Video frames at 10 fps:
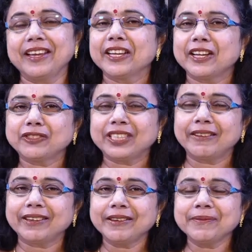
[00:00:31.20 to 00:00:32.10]
Now
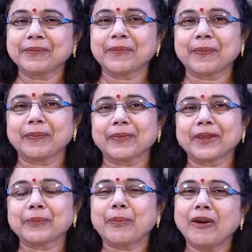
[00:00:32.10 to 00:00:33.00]
children,
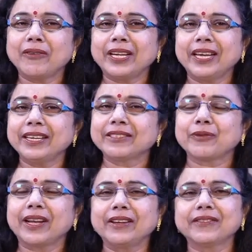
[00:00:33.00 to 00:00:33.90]
poverty is
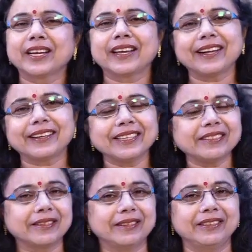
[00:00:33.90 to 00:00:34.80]
one of the
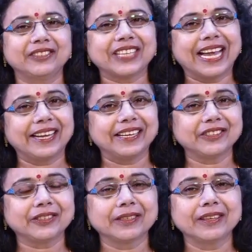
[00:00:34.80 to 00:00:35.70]
greatest
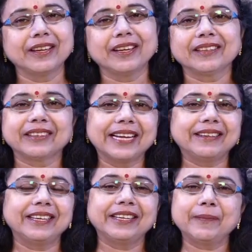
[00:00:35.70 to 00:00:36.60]
challenge that
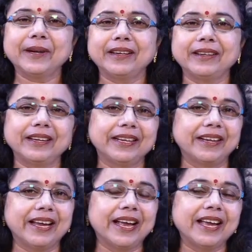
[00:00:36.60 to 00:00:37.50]
independent
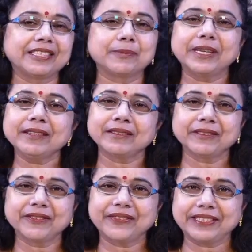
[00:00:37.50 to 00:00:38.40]
India has been
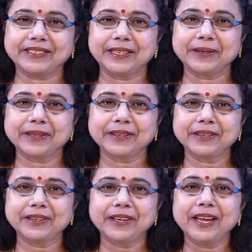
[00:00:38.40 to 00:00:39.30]
facing.
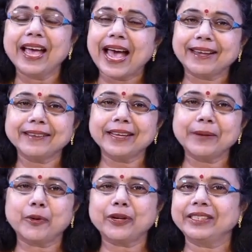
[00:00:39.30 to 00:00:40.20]
Another
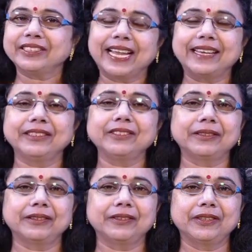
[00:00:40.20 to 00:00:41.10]
important challenge
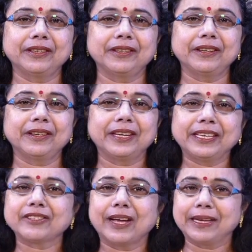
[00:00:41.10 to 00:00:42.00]

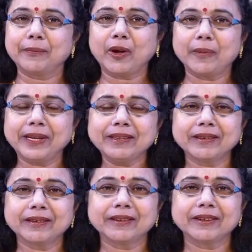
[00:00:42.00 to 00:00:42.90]
is unemployment
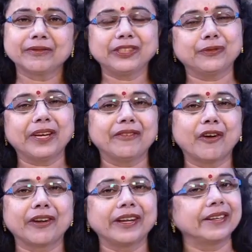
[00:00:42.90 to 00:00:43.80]
which we have
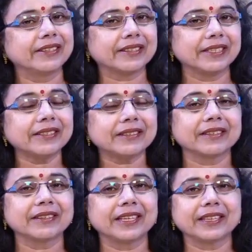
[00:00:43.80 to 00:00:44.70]
already discussed
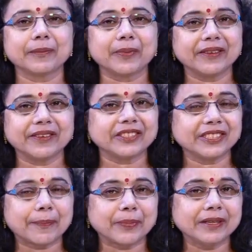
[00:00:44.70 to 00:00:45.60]
in the previous
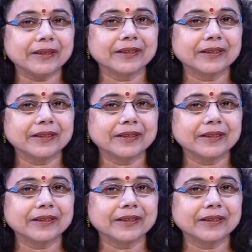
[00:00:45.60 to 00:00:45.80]
chapter